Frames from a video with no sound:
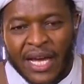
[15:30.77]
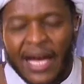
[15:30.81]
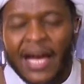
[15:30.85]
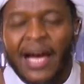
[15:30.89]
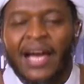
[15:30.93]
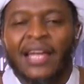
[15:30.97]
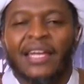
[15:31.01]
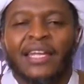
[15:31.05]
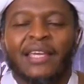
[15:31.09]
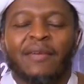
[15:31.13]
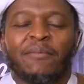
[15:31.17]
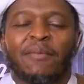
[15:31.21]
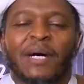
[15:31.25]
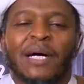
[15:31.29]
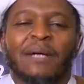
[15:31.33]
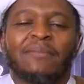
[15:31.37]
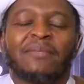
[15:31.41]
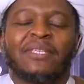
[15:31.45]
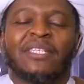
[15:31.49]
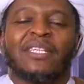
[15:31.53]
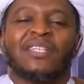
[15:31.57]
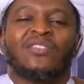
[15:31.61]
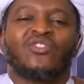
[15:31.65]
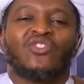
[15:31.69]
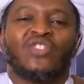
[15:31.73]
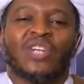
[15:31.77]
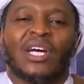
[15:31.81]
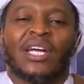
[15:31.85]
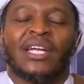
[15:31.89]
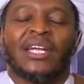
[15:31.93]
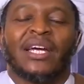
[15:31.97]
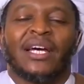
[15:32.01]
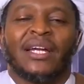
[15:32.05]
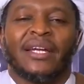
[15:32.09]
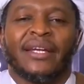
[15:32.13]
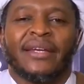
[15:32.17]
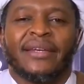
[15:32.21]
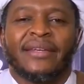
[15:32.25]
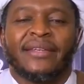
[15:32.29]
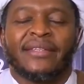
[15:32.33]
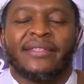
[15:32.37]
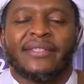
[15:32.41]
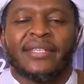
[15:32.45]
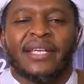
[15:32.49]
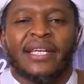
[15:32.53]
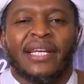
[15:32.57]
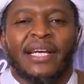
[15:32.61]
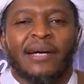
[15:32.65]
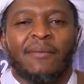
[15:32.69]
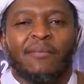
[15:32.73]
And Imam Sajjad alayhi
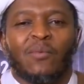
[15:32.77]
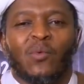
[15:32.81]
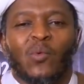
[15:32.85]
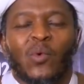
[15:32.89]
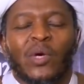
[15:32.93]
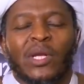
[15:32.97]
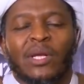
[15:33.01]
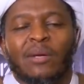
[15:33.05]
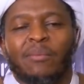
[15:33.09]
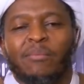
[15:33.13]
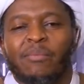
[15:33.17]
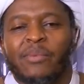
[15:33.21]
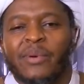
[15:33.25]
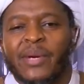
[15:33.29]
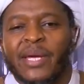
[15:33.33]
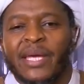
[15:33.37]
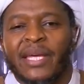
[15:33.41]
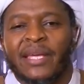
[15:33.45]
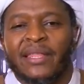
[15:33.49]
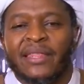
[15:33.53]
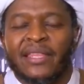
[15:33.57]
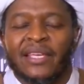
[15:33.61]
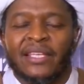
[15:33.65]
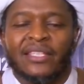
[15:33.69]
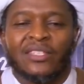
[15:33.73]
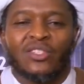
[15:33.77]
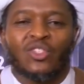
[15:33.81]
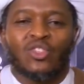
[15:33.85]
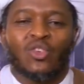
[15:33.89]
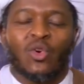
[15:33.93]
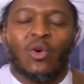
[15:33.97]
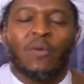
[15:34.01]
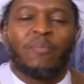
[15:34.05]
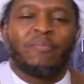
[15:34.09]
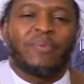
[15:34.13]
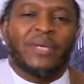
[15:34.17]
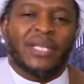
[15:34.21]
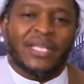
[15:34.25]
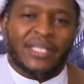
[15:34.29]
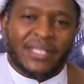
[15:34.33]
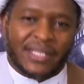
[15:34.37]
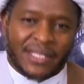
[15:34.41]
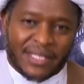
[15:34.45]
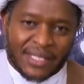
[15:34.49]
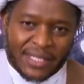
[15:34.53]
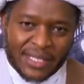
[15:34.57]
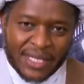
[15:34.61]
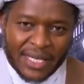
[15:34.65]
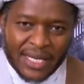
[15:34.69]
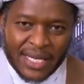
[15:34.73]
salam will bring these
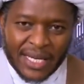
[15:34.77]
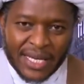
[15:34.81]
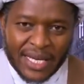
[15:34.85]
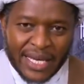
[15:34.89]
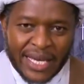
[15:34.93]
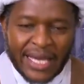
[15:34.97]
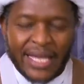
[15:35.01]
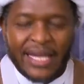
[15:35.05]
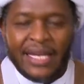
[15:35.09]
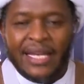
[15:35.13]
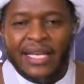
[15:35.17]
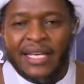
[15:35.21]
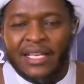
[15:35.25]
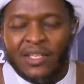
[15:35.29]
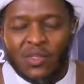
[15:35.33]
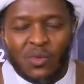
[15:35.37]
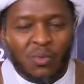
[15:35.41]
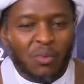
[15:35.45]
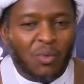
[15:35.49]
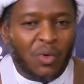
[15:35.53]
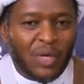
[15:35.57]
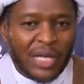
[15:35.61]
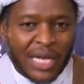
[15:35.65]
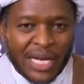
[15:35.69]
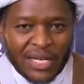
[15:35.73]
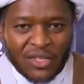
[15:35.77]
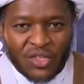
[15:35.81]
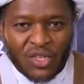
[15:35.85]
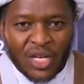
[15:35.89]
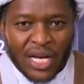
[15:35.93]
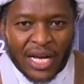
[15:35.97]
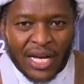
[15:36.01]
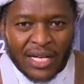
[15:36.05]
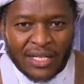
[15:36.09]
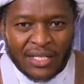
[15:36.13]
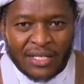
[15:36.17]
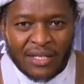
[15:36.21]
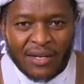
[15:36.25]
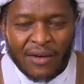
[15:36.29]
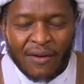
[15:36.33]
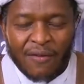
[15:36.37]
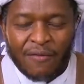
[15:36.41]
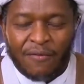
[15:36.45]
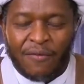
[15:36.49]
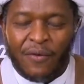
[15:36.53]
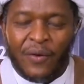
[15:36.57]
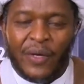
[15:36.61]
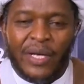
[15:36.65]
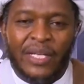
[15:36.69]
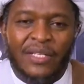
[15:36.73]
topics in his Munajat.
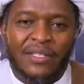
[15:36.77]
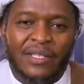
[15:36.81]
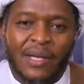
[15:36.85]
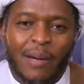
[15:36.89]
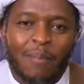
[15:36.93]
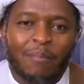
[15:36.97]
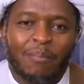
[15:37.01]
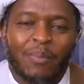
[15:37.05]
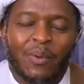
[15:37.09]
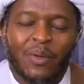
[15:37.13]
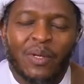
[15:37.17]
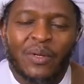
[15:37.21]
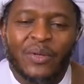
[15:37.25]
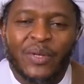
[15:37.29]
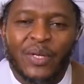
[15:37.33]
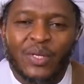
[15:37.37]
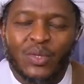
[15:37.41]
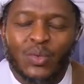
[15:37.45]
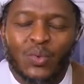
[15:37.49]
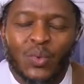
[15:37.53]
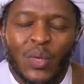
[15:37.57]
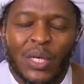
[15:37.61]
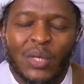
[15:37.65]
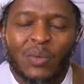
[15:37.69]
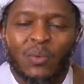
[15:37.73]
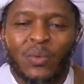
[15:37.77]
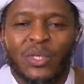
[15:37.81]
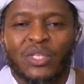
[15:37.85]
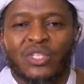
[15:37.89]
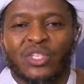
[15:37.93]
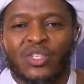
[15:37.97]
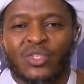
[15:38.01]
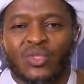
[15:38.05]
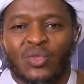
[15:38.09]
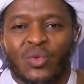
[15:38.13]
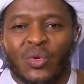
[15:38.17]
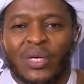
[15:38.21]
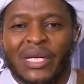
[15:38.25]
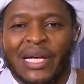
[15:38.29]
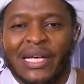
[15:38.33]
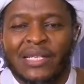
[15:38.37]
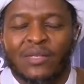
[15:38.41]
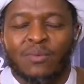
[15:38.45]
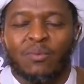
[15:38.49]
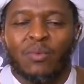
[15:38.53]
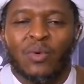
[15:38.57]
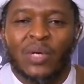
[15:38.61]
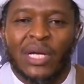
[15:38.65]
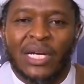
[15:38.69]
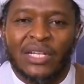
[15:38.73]
For example, this one, which is known as
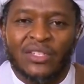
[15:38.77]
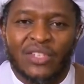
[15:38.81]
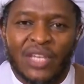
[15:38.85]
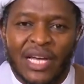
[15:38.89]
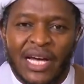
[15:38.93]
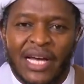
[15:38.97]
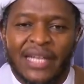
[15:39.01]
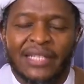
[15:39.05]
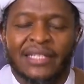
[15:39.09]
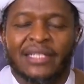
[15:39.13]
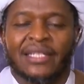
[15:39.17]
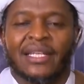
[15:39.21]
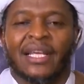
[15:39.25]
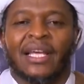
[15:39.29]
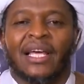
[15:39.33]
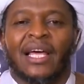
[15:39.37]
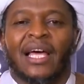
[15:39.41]
Munajat